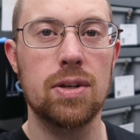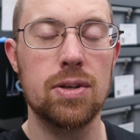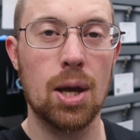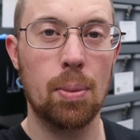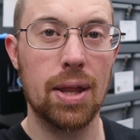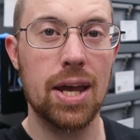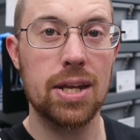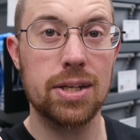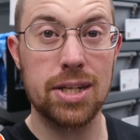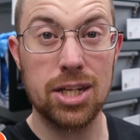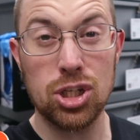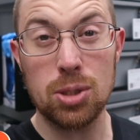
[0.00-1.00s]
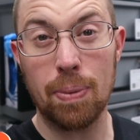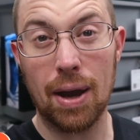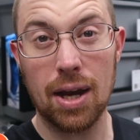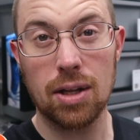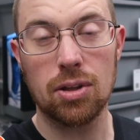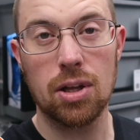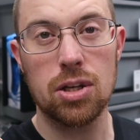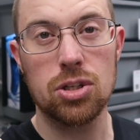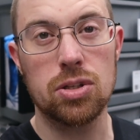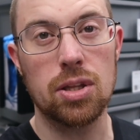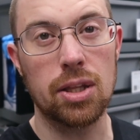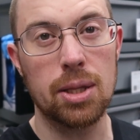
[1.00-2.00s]
double het DG pied
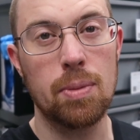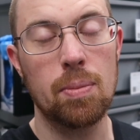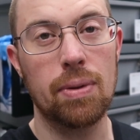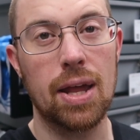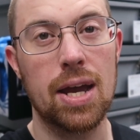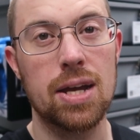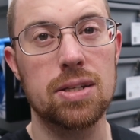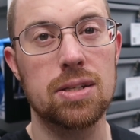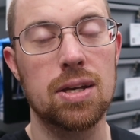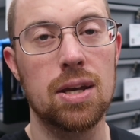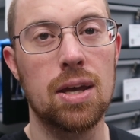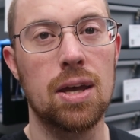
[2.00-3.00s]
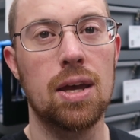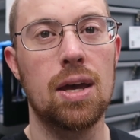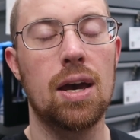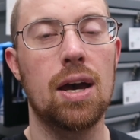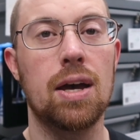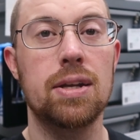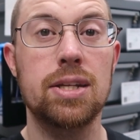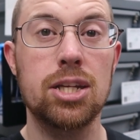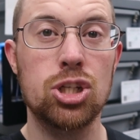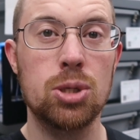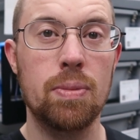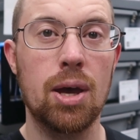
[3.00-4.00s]
clutch, the Lemon Blast uh,
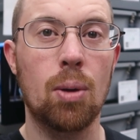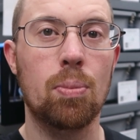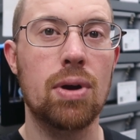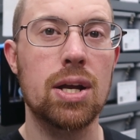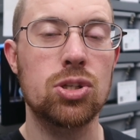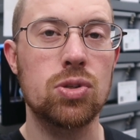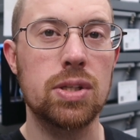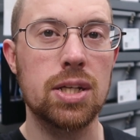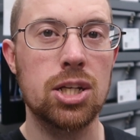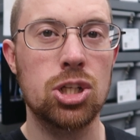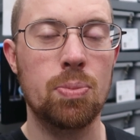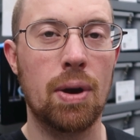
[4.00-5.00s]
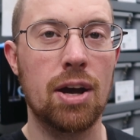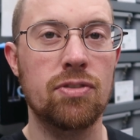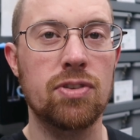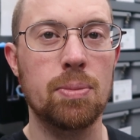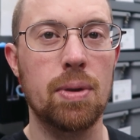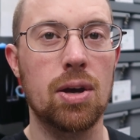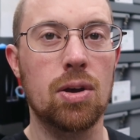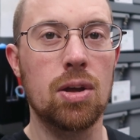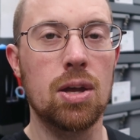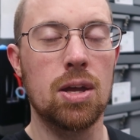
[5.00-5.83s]
DG male bred to the Inchy Pied female.